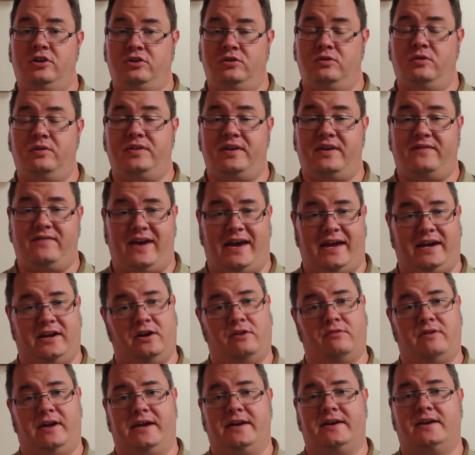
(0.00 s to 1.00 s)
youth have had a
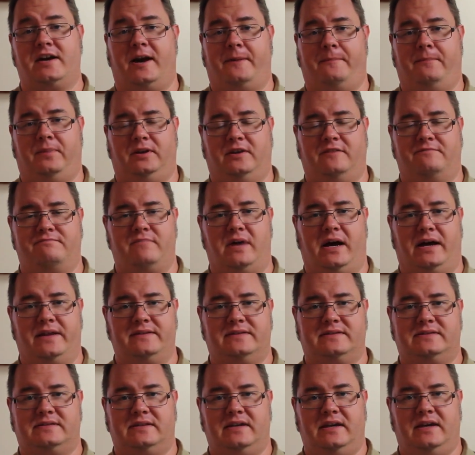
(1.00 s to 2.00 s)
great couple of
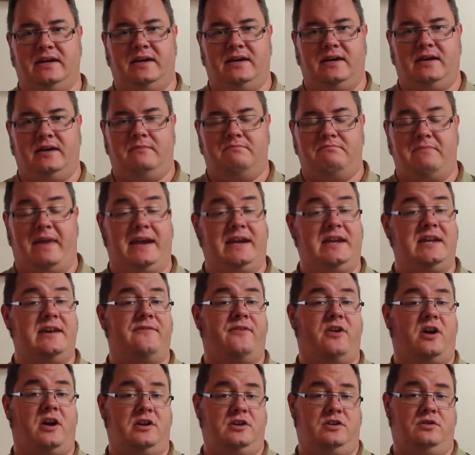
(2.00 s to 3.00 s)
months. Many of
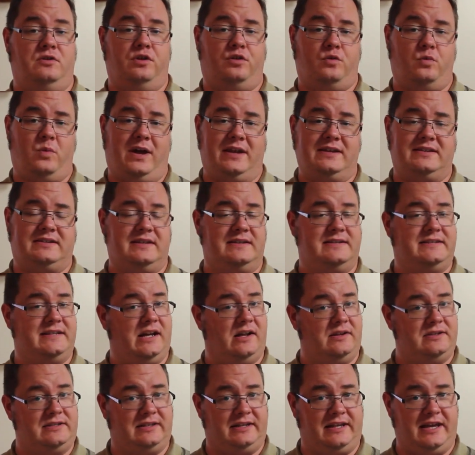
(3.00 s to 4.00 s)
our youth went to
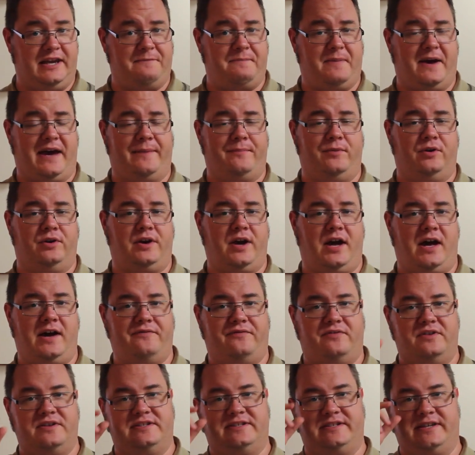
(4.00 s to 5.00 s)
Delta Lake Bible
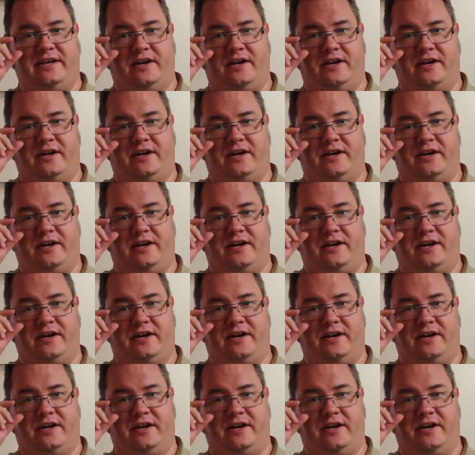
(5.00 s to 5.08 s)
Conference